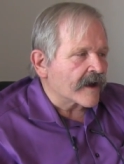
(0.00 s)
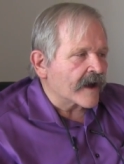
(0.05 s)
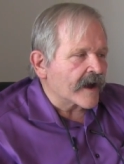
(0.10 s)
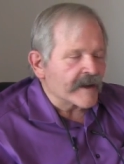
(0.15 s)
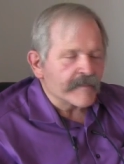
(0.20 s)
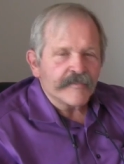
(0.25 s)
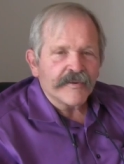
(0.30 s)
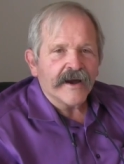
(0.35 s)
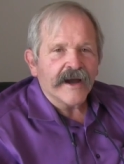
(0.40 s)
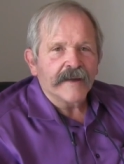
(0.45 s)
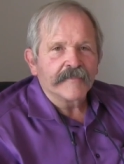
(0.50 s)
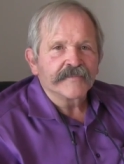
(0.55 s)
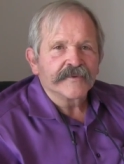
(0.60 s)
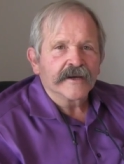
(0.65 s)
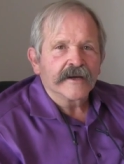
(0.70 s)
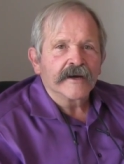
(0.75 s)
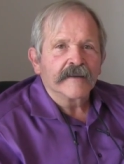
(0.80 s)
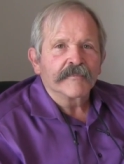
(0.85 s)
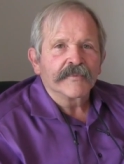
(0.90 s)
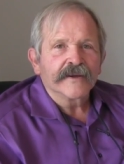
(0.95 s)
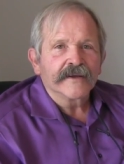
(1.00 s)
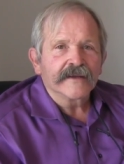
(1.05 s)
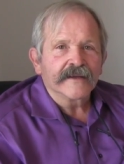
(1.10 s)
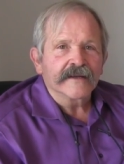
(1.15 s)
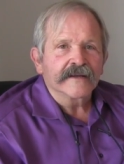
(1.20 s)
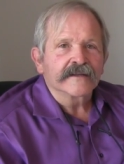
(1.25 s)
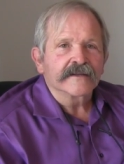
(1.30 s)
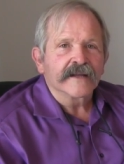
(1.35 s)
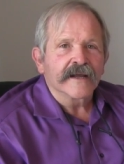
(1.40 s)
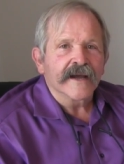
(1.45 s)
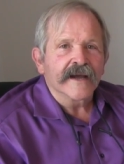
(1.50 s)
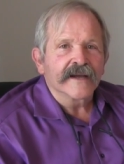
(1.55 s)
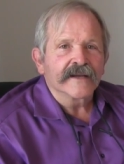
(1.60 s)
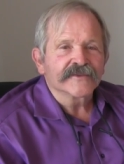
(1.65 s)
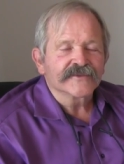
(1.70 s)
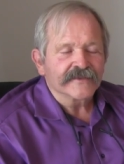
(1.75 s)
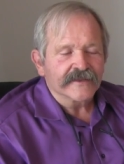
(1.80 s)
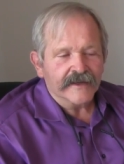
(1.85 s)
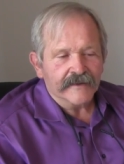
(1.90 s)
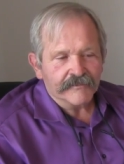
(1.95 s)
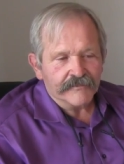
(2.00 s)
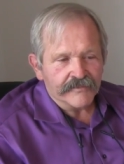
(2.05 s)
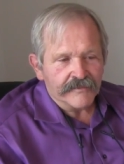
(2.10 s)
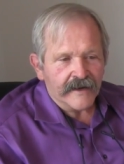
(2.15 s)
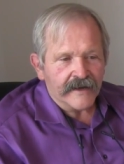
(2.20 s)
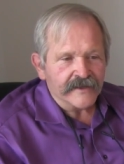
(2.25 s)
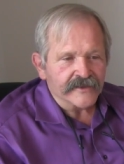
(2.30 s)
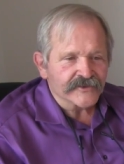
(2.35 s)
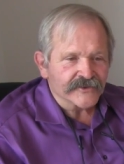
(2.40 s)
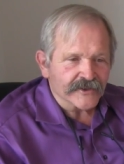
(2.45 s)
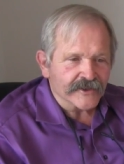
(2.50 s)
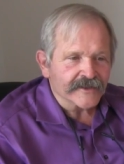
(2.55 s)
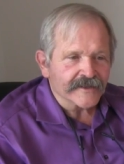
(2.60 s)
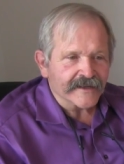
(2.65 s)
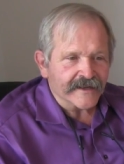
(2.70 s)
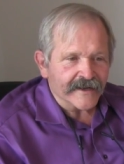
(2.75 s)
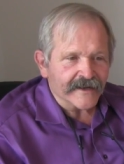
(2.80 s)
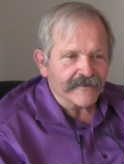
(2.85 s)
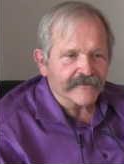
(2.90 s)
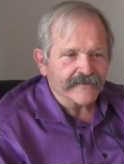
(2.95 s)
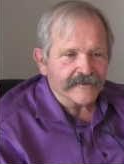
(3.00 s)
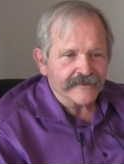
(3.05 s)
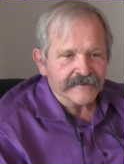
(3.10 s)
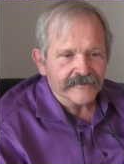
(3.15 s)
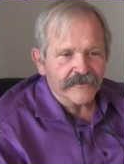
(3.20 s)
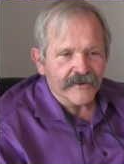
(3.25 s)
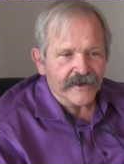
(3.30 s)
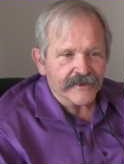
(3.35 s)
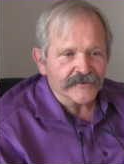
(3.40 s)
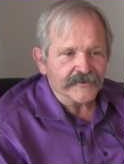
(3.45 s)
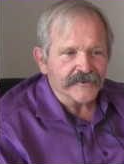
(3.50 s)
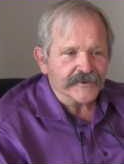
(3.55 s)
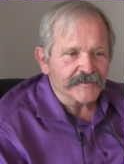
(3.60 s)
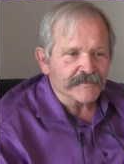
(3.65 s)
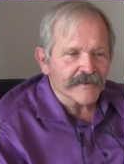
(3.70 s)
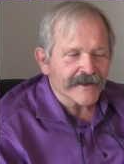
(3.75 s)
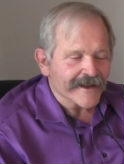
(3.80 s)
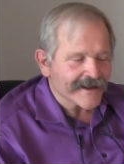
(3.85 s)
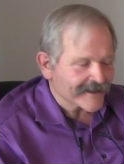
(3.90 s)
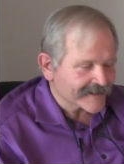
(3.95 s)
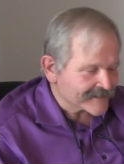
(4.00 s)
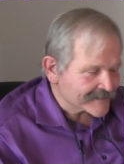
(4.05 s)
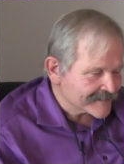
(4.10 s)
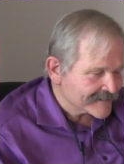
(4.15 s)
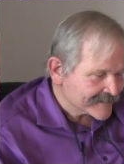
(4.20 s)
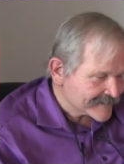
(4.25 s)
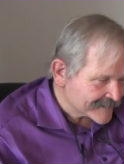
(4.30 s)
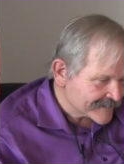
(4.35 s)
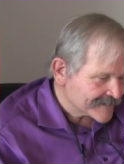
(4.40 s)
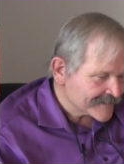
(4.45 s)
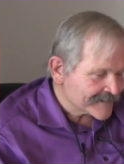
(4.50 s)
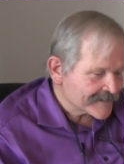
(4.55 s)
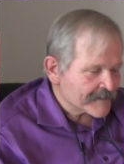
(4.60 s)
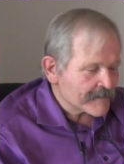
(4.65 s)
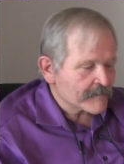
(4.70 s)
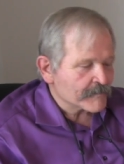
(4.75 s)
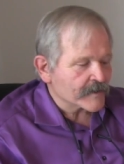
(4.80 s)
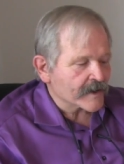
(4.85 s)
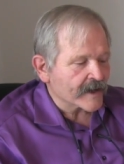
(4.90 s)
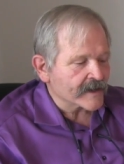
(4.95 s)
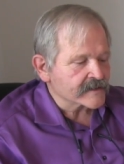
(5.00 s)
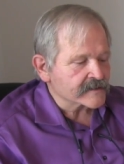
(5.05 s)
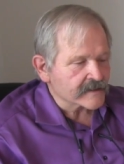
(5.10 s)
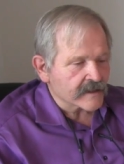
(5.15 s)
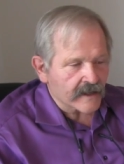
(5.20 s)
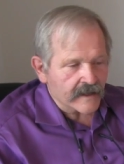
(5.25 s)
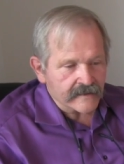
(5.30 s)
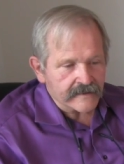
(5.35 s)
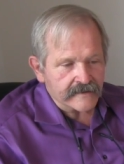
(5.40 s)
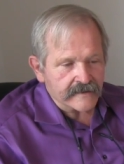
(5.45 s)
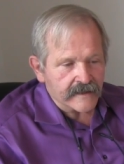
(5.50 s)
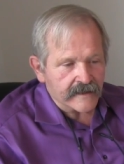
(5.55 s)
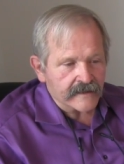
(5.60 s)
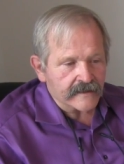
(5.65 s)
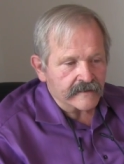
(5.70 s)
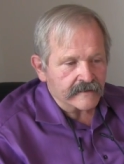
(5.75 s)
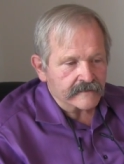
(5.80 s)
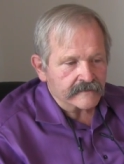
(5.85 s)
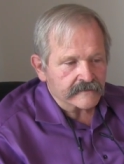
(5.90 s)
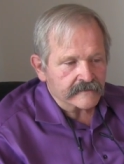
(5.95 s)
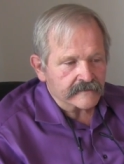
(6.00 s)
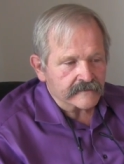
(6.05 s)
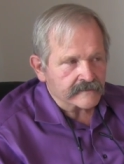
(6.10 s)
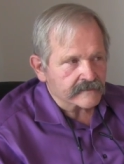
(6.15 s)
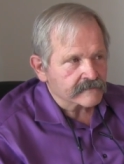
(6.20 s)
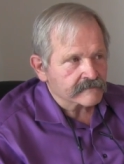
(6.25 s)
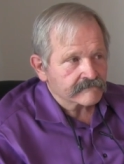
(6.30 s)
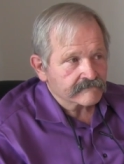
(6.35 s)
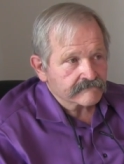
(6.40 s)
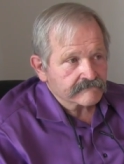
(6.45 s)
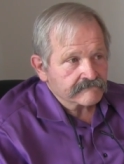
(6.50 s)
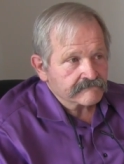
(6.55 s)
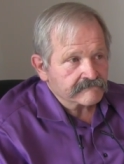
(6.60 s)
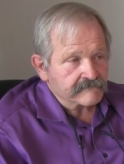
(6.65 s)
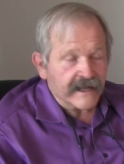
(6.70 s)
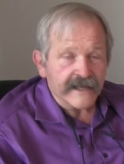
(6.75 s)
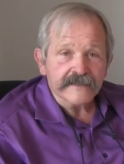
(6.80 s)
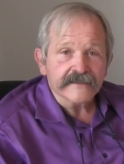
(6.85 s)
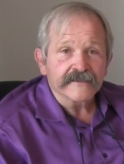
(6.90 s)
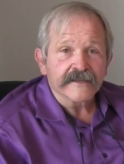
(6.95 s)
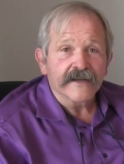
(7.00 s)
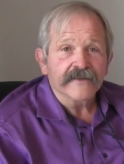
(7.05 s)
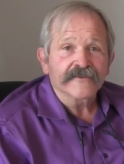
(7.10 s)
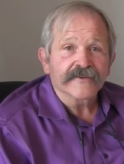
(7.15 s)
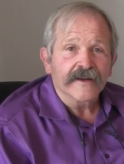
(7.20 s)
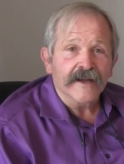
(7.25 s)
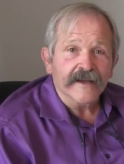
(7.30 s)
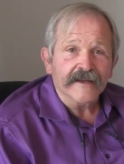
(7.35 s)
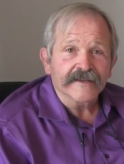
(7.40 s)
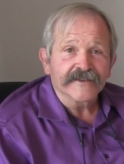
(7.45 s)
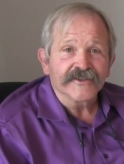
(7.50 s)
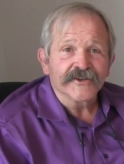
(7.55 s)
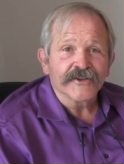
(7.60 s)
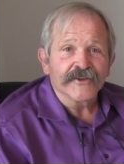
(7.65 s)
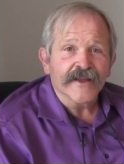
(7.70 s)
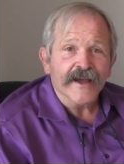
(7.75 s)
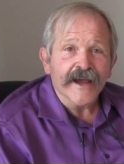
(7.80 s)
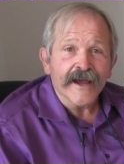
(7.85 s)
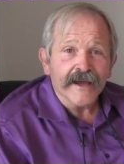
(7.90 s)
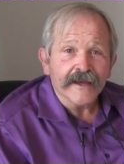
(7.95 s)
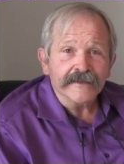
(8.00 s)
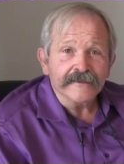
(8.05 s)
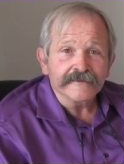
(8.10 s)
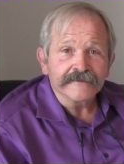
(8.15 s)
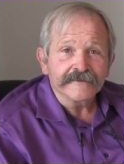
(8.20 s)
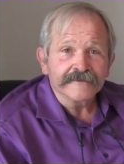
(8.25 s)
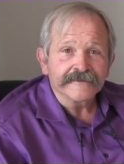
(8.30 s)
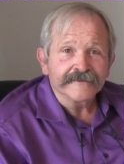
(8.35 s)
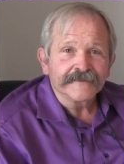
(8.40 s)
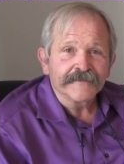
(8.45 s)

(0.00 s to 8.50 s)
I piped up in class, and I shouldn't have in retrospect. But I said, that's nothing, I can do that.